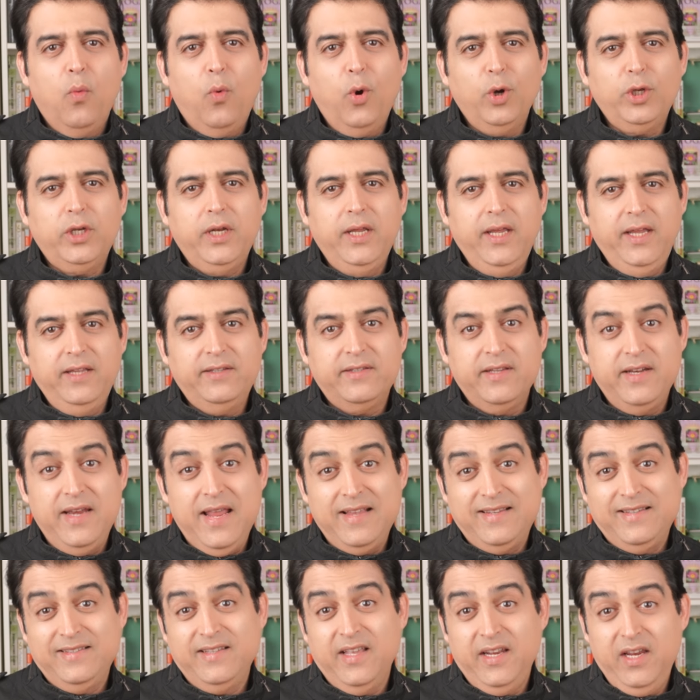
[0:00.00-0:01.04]
What is
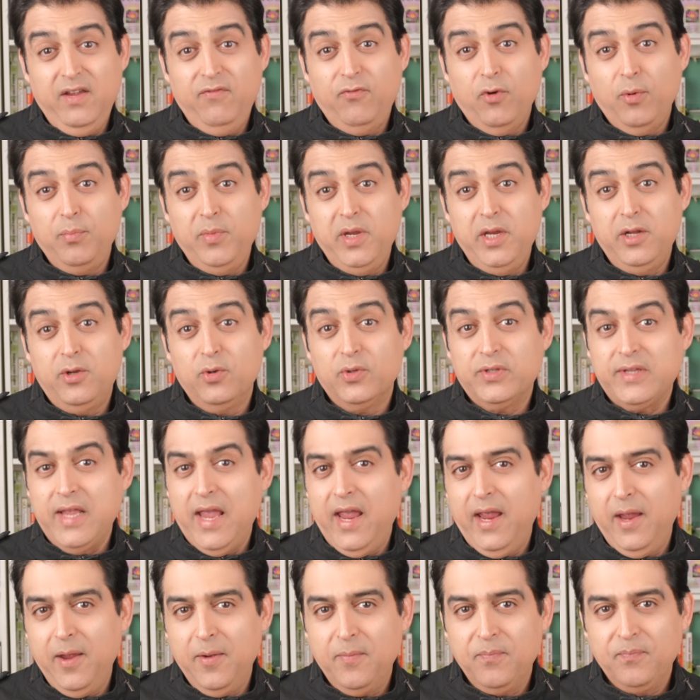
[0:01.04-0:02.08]
necessary for me to
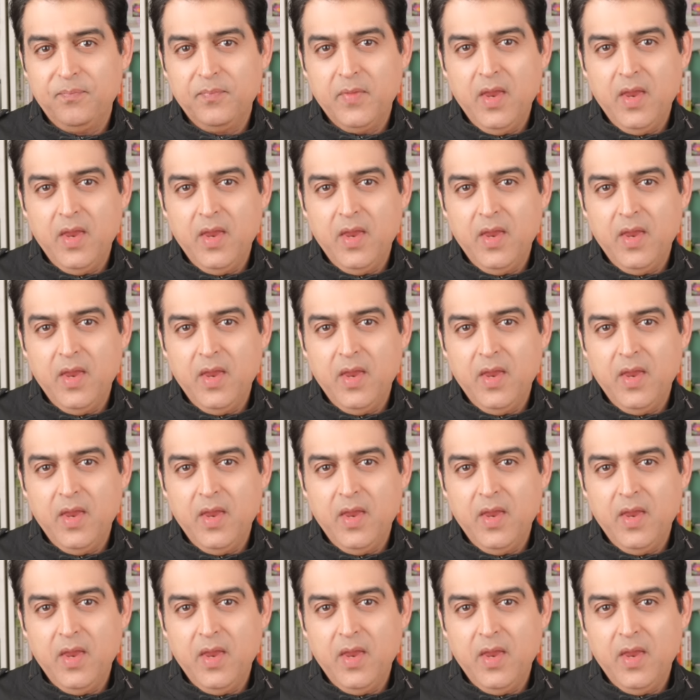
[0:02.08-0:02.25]
say?